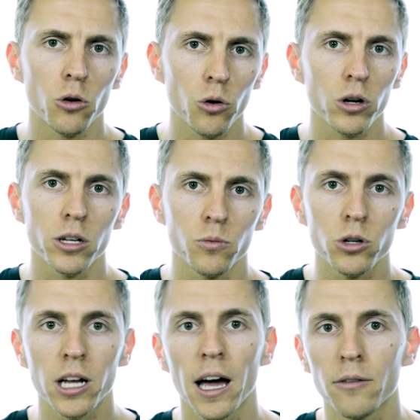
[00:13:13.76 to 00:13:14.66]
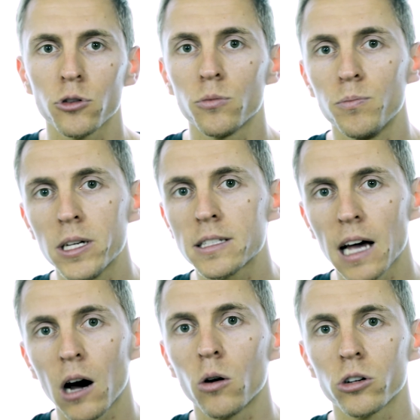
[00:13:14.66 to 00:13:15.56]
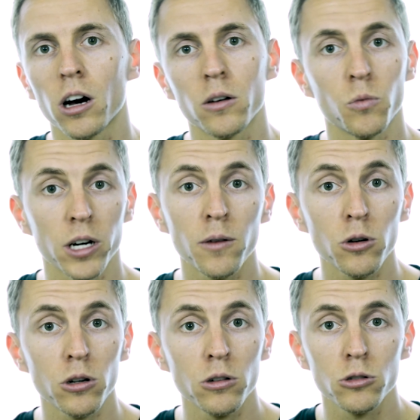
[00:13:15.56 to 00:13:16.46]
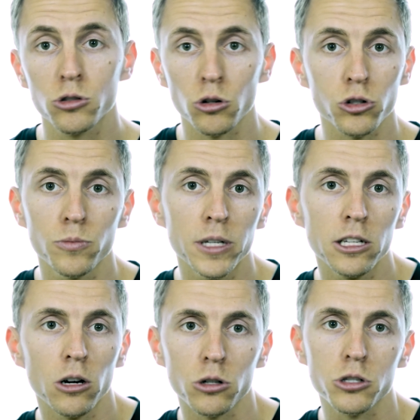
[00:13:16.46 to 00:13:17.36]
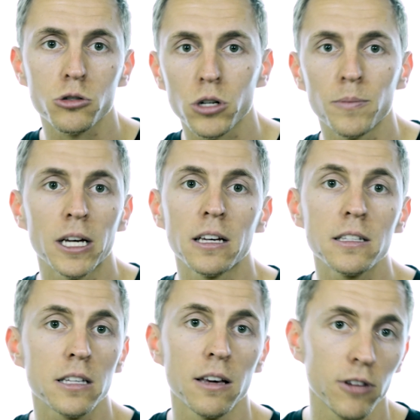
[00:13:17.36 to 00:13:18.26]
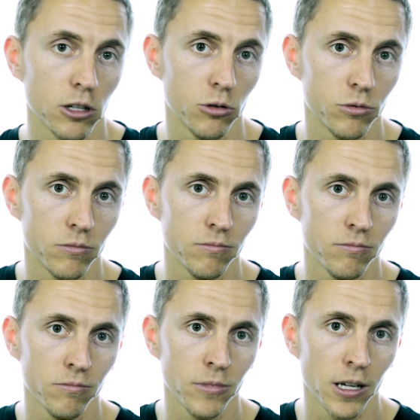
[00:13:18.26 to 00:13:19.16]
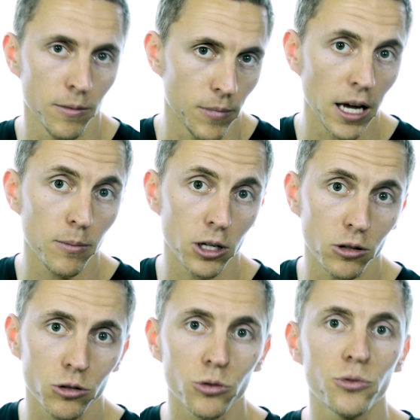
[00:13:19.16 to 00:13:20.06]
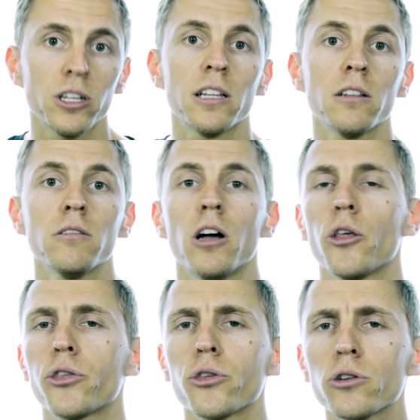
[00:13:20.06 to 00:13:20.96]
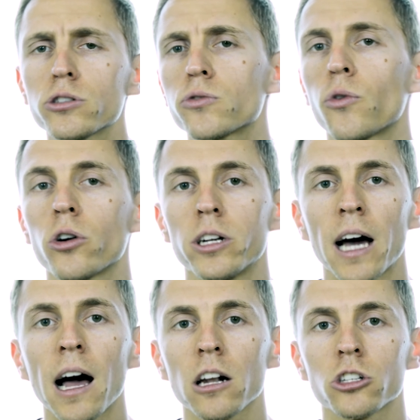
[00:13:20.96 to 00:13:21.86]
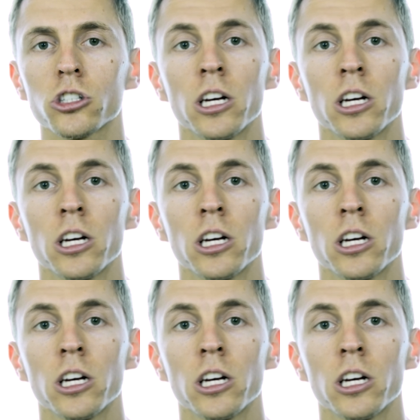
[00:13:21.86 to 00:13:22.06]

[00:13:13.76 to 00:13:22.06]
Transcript: early would have you miss out on whatever social media or streaming is giving you. Maybe you feel a thirst for knowledge,